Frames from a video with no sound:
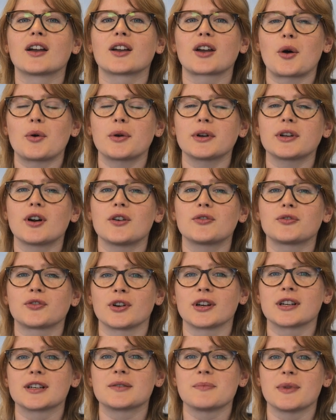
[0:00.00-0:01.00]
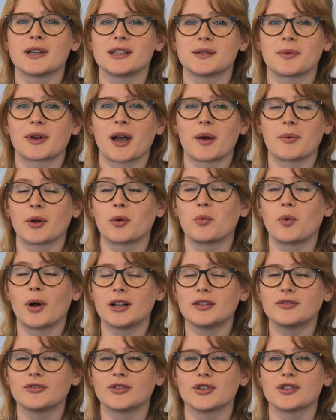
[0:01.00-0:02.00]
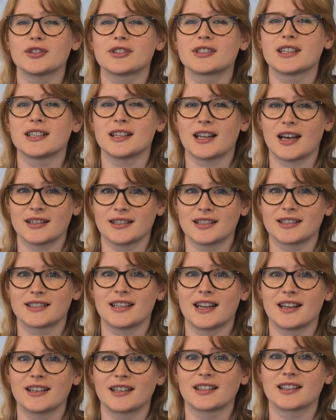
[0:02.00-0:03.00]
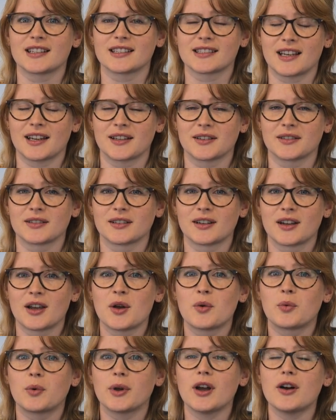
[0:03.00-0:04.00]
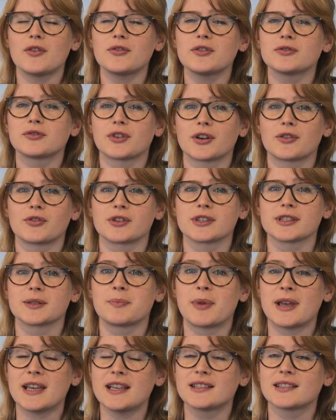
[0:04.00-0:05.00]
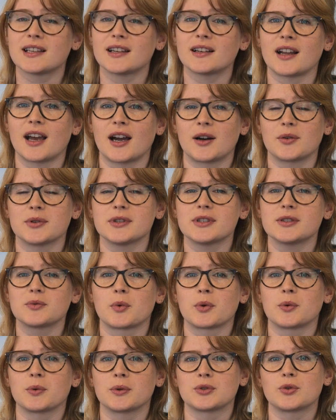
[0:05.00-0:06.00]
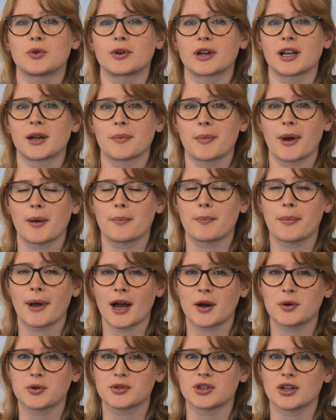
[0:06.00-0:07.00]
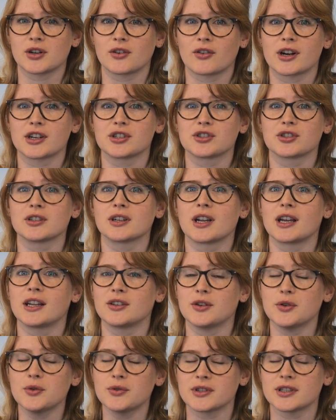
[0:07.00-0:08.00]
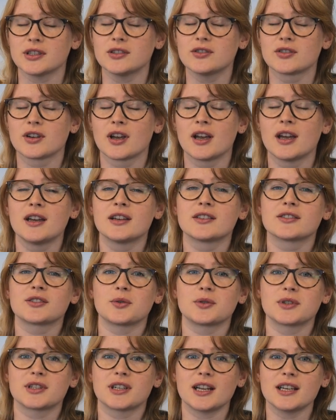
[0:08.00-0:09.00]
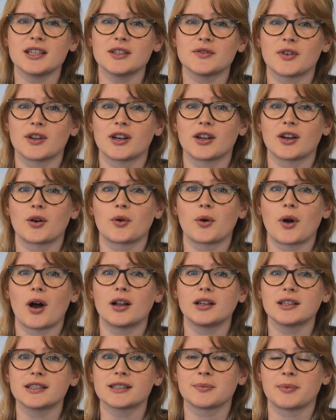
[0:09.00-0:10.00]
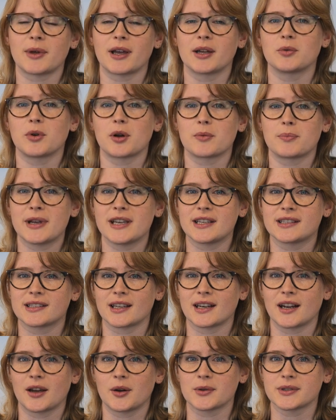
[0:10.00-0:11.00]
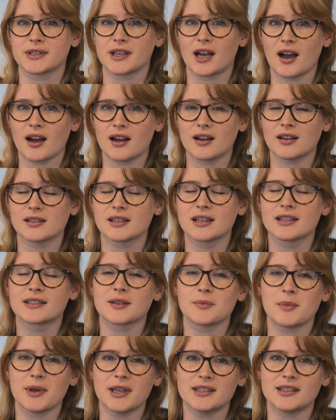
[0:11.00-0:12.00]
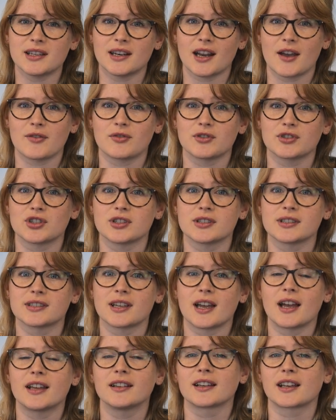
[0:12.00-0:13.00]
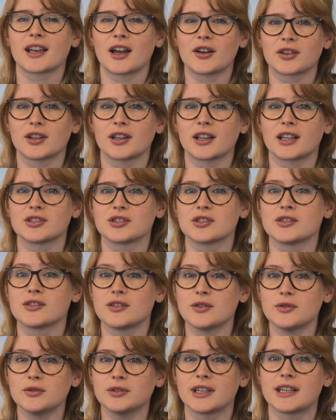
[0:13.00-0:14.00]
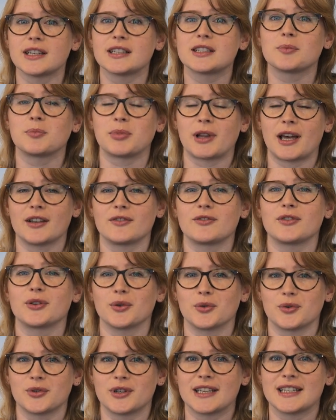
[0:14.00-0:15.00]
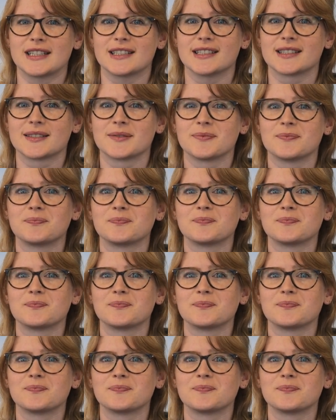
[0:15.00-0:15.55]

Going off-grid means becoming well-versed in understanding the sun. We often reference peak sun hours when we're talking about power generation and usage, so in today's video, I'll explain what peak sun hours are, some N Z averages, and the calculations you'll need to plan for your needs.